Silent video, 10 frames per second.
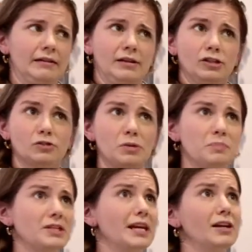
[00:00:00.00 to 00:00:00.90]
sweet
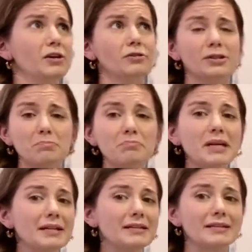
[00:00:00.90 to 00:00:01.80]
potatoes and
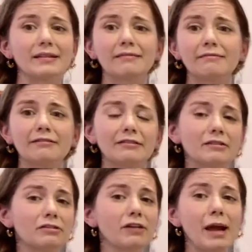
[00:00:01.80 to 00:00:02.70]
beets and
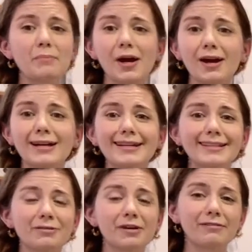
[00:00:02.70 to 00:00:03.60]
cranberries
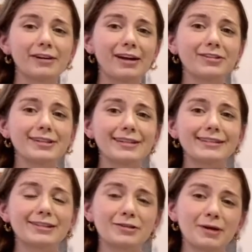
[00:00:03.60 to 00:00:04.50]
and whatever else it is
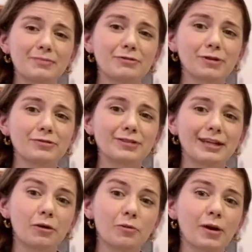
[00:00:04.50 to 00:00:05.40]
that you might be roasting
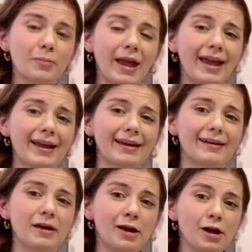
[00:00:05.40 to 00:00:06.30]
on one pan,
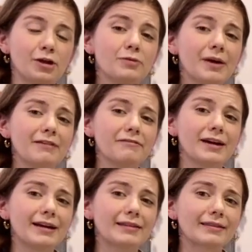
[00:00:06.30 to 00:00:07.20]
you might
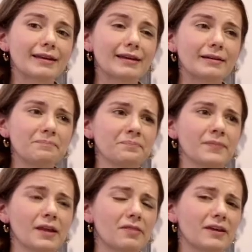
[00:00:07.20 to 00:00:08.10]
find that
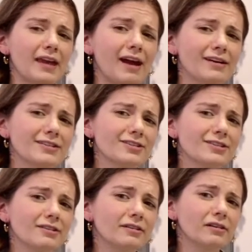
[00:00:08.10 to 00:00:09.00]
the carrots are
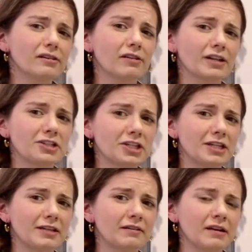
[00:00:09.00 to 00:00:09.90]
still a little
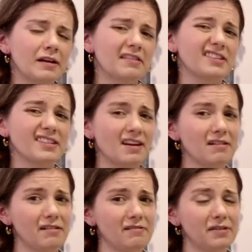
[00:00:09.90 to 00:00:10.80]
crunchy, the
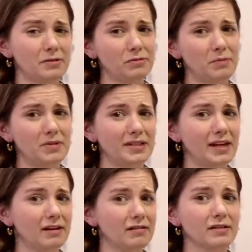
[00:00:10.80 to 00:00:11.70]
center of the sweet
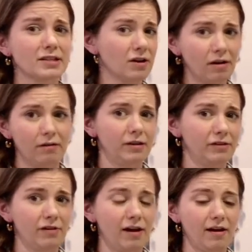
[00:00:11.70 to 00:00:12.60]
potato is totally
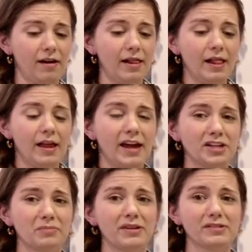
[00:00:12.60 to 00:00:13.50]
raw, and
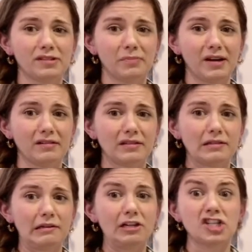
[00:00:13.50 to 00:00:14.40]
your Brussels
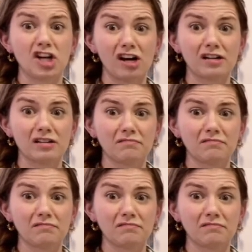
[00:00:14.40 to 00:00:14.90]
sprouts are charred.